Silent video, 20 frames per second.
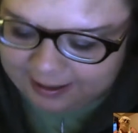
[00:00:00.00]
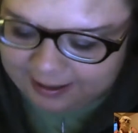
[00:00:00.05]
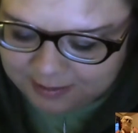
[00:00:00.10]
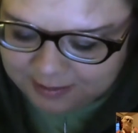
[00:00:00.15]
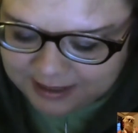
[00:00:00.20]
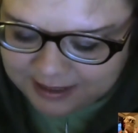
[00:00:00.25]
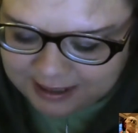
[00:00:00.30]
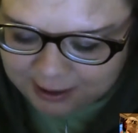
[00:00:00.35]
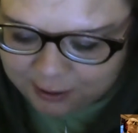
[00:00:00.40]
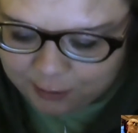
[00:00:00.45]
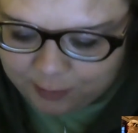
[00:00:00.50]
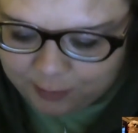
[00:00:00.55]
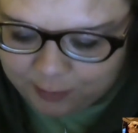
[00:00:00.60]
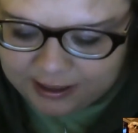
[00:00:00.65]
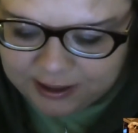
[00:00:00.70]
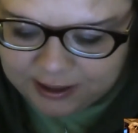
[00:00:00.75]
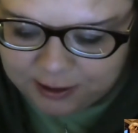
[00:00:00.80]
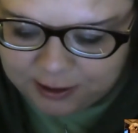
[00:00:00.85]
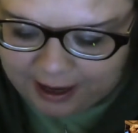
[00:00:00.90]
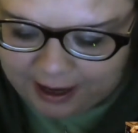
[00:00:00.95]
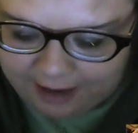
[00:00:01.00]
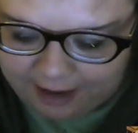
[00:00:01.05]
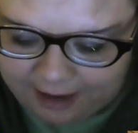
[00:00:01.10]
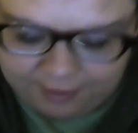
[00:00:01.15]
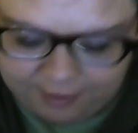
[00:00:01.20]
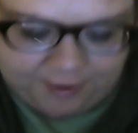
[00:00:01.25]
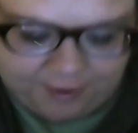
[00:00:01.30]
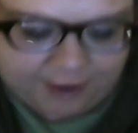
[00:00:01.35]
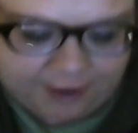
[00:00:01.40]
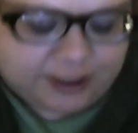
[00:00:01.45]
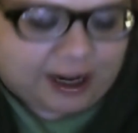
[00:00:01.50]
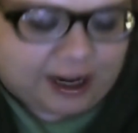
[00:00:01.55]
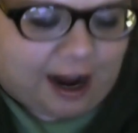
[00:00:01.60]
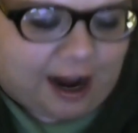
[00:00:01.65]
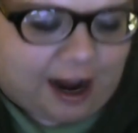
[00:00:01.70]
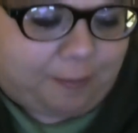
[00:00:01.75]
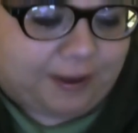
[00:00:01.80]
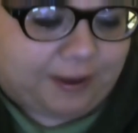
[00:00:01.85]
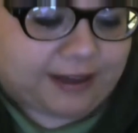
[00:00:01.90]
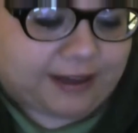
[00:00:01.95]
so we do have a few
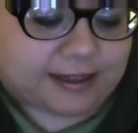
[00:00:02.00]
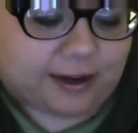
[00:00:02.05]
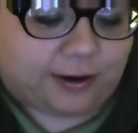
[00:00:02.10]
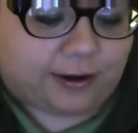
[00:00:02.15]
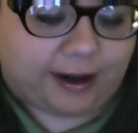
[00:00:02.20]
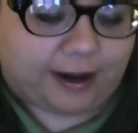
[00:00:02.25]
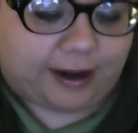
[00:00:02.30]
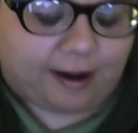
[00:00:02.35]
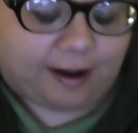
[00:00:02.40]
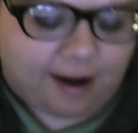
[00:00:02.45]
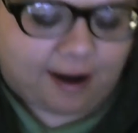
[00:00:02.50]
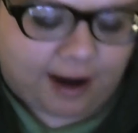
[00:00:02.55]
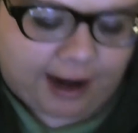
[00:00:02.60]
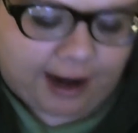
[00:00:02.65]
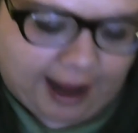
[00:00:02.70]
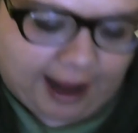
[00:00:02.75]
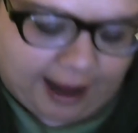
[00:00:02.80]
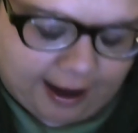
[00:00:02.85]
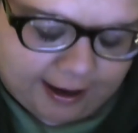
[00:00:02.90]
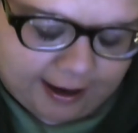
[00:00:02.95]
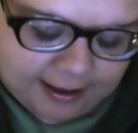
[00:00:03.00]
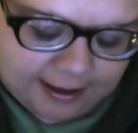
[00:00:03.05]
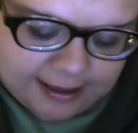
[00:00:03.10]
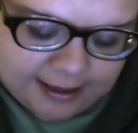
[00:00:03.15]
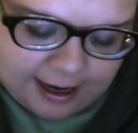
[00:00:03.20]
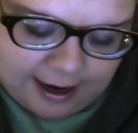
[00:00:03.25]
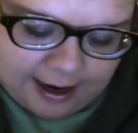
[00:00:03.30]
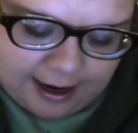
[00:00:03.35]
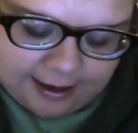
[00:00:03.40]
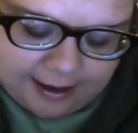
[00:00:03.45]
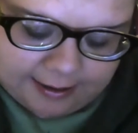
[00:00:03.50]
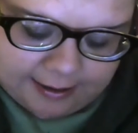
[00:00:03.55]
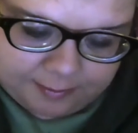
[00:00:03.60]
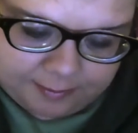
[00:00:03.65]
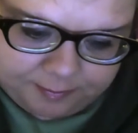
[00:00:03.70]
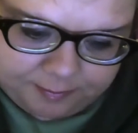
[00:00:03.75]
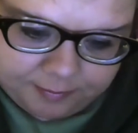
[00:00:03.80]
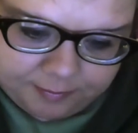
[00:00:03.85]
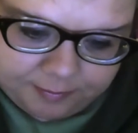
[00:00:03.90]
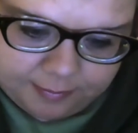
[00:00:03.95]
topics going on, and
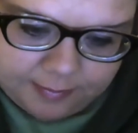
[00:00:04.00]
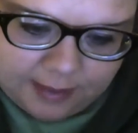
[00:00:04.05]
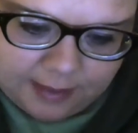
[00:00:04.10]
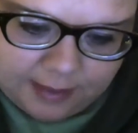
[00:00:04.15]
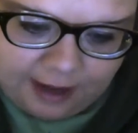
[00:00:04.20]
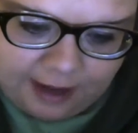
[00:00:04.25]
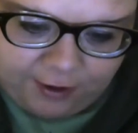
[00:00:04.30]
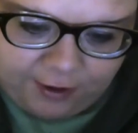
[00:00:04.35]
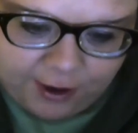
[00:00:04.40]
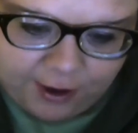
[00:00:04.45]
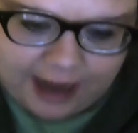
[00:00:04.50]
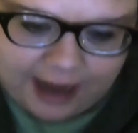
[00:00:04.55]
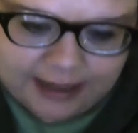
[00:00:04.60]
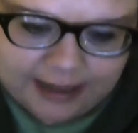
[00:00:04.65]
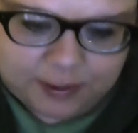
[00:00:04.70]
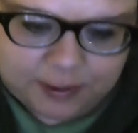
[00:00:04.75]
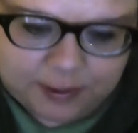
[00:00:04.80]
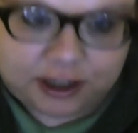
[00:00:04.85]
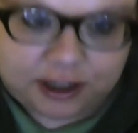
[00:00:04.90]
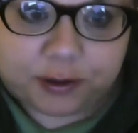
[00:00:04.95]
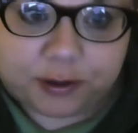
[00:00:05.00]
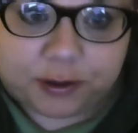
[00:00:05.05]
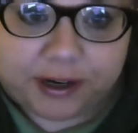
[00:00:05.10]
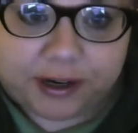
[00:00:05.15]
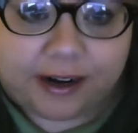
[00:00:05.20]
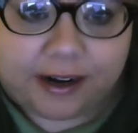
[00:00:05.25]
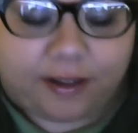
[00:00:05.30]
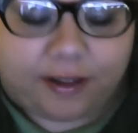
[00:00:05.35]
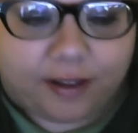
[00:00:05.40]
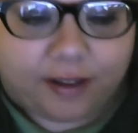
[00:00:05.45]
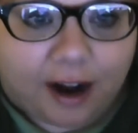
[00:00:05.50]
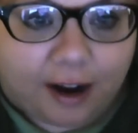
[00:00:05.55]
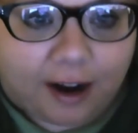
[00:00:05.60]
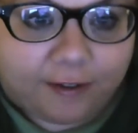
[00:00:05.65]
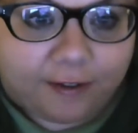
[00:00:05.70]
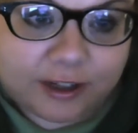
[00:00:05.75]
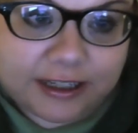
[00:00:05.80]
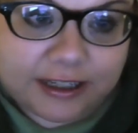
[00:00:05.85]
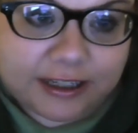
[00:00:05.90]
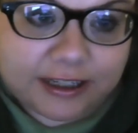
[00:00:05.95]
if you guys want to join in on the
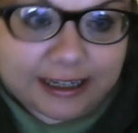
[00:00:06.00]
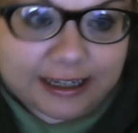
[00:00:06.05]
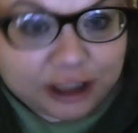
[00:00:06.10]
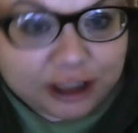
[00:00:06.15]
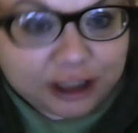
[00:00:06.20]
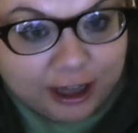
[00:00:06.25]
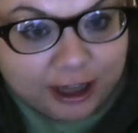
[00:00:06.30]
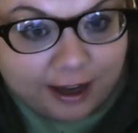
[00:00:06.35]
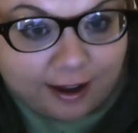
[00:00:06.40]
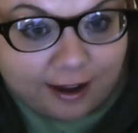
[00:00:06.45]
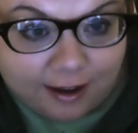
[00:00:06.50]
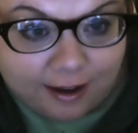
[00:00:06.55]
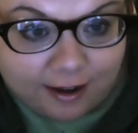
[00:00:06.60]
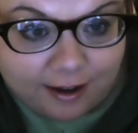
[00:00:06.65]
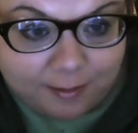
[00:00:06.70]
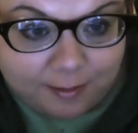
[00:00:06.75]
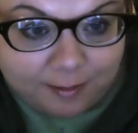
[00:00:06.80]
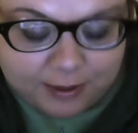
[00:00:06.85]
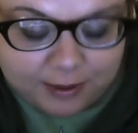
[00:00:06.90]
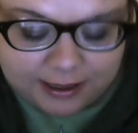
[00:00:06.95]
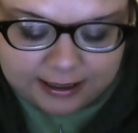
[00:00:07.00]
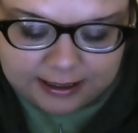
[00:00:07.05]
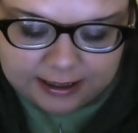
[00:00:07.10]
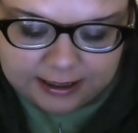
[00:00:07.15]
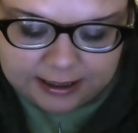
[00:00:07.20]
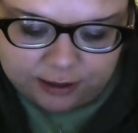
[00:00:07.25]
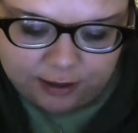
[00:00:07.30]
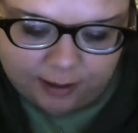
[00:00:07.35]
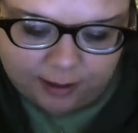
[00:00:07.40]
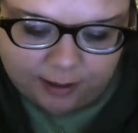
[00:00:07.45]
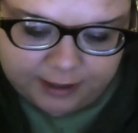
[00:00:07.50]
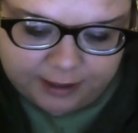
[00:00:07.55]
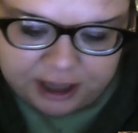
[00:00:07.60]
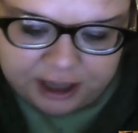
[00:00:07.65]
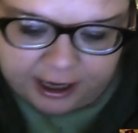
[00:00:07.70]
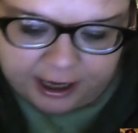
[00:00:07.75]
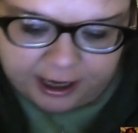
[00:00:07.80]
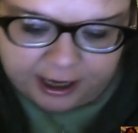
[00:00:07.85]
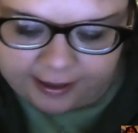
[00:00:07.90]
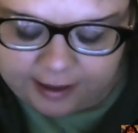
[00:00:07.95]
conversation, please do. I'll be
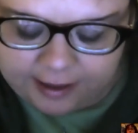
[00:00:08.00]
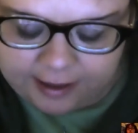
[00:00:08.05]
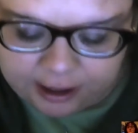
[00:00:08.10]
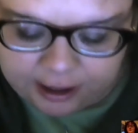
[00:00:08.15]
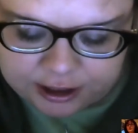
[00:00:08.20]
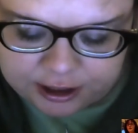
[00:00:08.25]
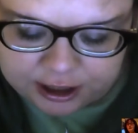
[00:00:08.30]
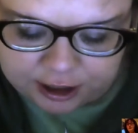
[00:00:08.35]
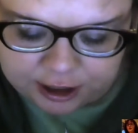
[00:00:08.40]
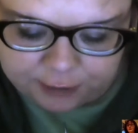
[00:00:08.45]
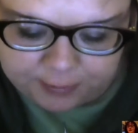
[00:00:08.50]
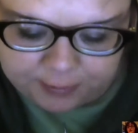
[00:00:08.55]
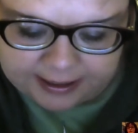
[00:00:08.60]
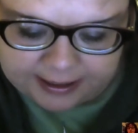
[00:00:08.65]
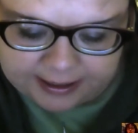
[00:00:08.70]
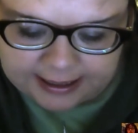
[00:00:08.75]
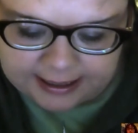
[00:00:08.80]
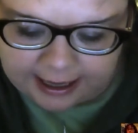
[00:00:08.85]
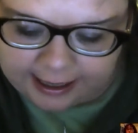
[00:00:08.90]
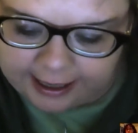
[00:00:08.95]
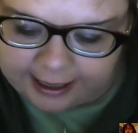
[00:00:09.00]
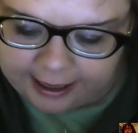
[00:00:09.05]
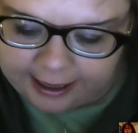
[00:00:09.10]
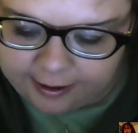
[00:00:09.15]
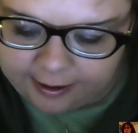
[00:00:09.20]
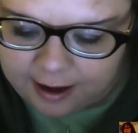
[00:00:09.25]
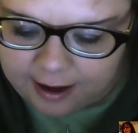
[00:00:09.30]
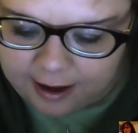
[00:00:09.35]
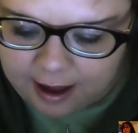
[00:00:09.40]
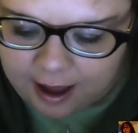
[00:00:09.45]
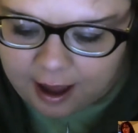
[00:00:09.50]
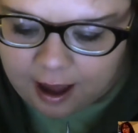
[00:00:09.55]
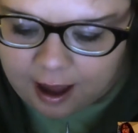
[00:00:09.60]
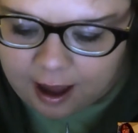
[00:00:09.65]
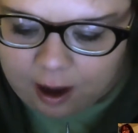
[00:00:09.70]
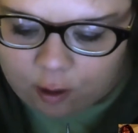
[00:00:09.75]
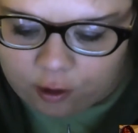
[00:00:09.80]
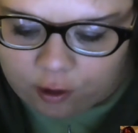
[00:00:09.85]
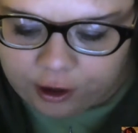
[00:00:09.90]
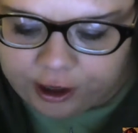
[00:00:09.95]
checking the YouTube in a second,
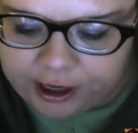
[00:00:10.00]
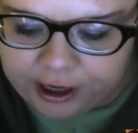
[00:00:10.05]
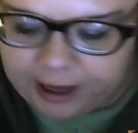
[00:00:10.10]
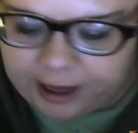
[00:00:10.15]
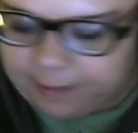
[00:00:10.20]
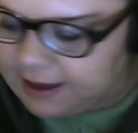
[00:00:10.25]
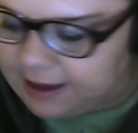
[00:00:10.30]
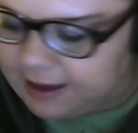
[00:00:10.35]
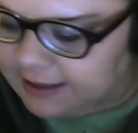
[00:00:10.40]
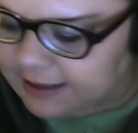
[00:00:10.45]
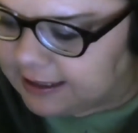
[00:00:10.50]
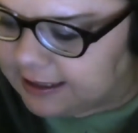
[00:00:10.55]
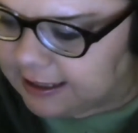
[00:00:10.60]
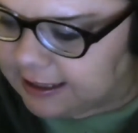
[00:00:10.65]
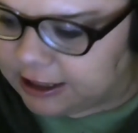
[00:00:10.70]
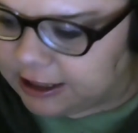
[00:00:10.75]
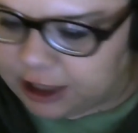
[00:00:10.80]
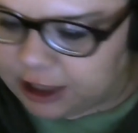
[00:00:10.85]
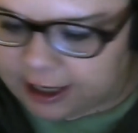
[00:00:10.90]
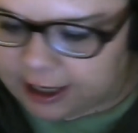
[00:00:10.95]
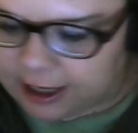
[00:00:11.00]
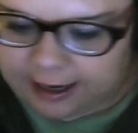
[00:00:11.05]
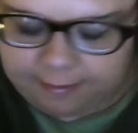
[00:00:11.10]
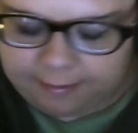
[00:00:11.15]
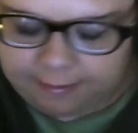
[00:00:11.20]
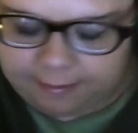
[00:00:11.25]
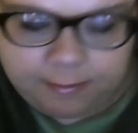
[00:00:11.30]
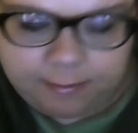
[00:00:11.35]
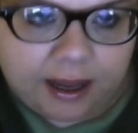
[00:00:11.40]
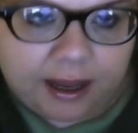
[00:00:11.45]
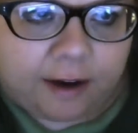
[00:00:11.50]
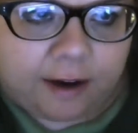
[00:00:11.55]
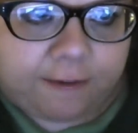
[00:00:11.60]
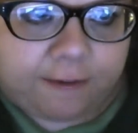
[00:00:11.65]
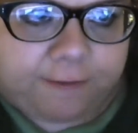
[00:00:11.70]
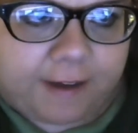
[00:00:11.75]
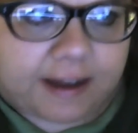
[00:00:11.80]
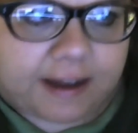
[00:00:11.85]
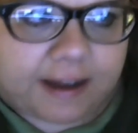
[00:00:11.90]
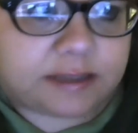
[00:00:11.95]
or you can message me on
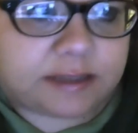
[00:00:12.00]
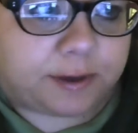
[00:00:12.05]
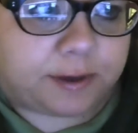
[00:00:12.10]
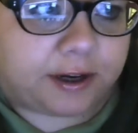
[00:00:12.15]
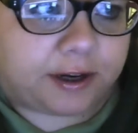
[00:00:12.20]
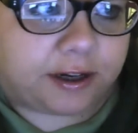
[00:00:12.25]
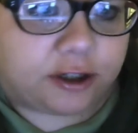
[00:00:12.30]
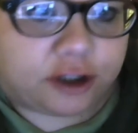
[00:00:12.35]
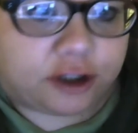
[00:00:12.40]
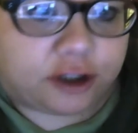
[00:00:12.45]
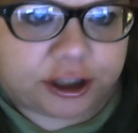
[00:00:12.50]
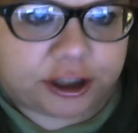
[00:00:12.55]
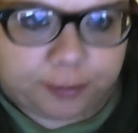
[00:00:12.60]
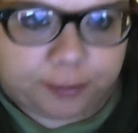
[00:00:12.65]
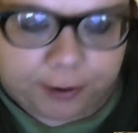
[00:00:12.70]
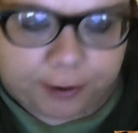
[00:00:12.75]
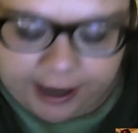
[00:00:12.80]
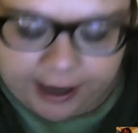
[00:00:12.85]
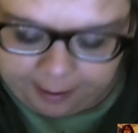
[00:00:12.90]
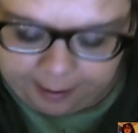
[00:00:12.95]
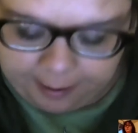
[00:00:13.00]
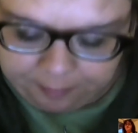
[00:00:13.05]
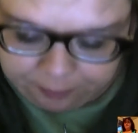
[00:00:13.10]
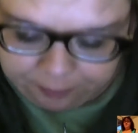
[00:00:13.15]
Facebook, Trisha Pretty.